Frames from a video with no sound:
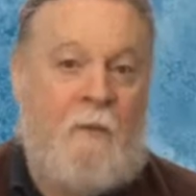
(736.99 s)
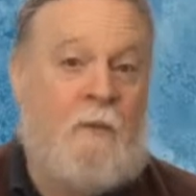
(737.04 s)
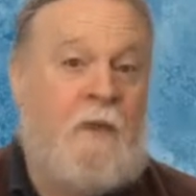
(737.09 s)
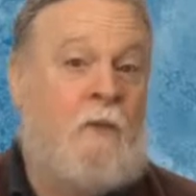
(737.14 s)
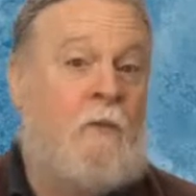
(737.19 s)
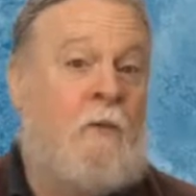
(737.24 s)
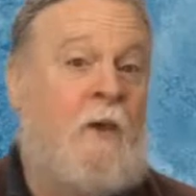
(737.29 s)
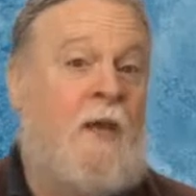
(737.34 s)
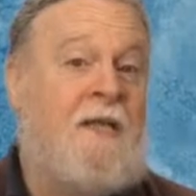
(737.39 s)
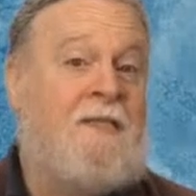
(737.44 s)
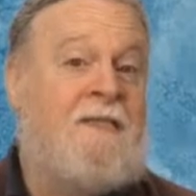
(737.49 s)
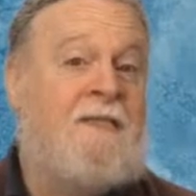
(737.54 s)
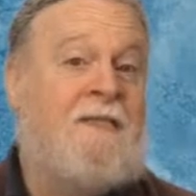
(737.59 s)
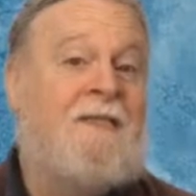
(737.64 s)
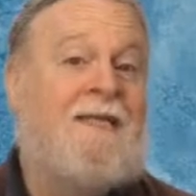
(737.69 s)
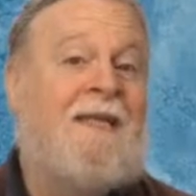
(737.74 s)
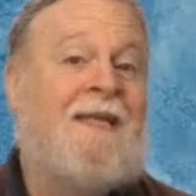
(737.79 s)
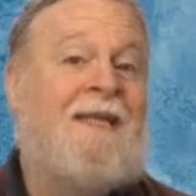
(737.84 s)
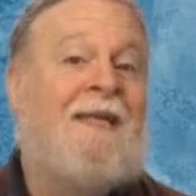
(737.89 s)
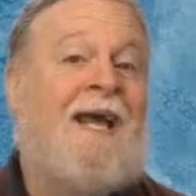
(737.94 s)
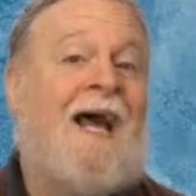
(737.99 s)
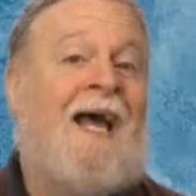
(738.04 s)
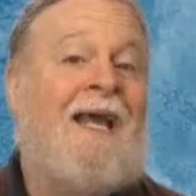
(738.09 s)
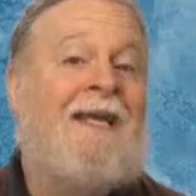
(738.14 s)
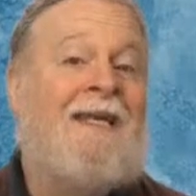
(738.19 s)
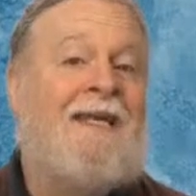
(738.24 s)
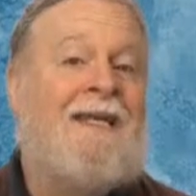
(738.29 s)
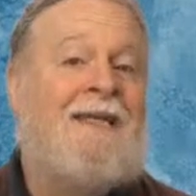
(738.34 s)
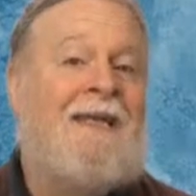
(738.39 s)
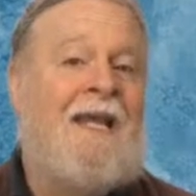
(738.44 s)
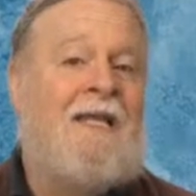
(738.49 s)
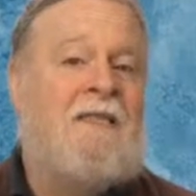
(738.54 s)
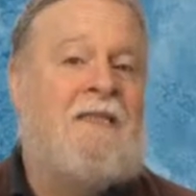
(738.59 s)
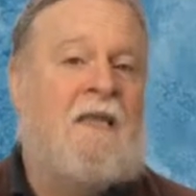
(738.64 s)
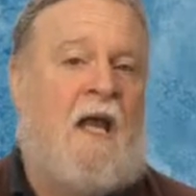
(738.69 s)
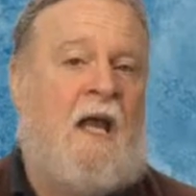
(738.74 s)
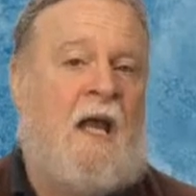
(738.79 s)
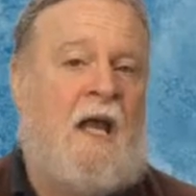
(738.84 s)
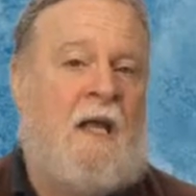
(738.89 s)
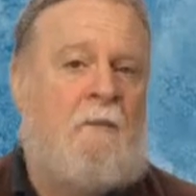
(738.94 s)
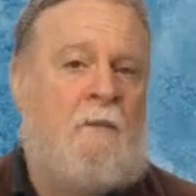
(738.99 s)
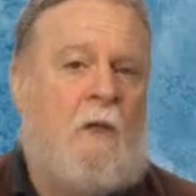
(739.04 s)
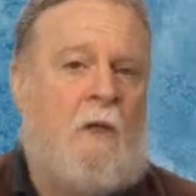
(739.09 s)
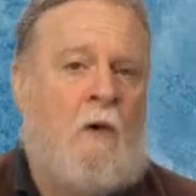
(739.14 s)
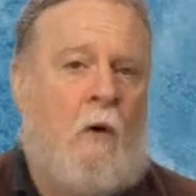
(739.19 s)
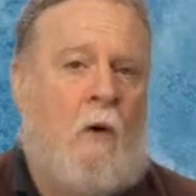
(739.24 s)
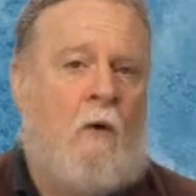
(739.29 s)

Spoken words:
many raises he'd gotten in that time